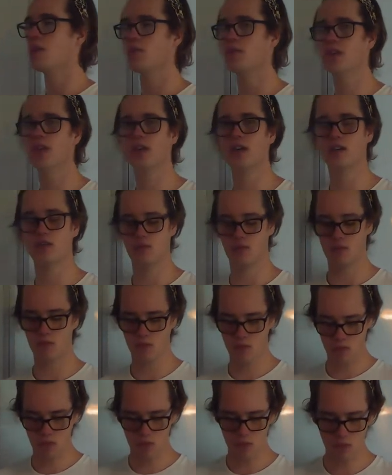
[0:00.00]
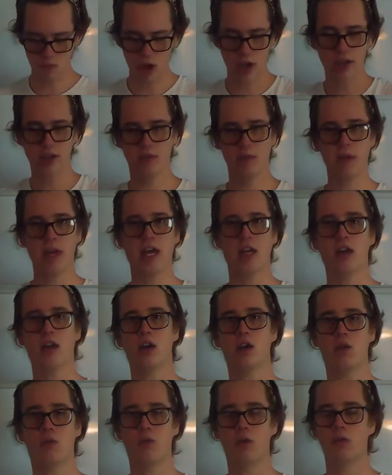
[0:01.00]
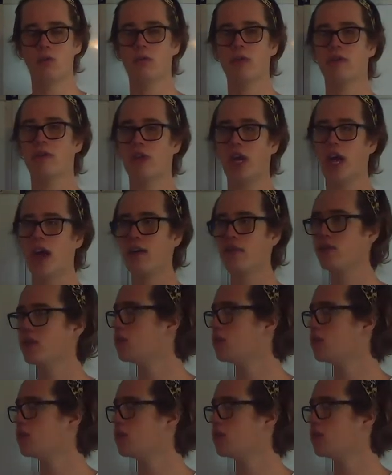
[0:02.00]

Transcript: Because why is it bad? Well, we would have